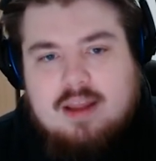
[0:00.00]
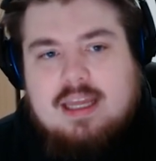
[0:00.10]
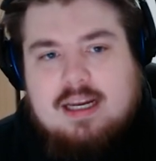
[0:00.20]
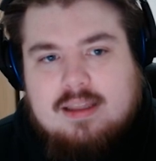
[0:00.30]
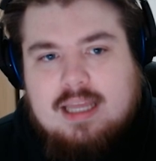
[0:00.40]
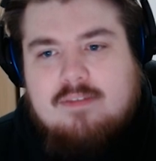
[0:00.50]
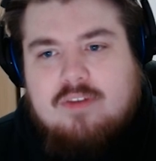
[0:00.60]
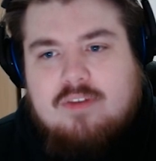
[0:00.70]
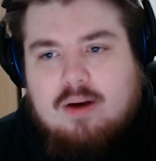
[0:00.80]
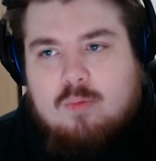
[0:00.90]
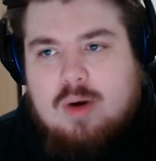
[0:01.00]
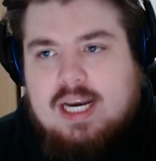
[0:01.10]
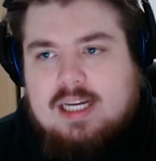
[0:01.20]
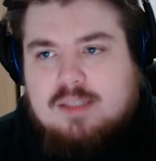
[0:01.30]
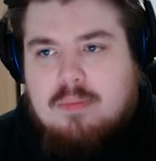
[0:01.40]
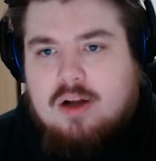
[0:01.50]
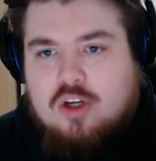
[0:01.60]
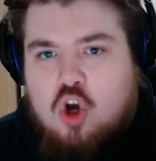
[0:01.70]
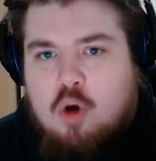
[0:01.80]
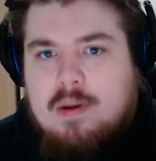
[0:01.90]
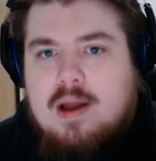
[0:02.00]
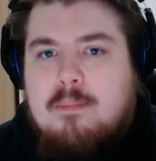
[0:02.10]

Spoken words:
I think they've done a really smart job.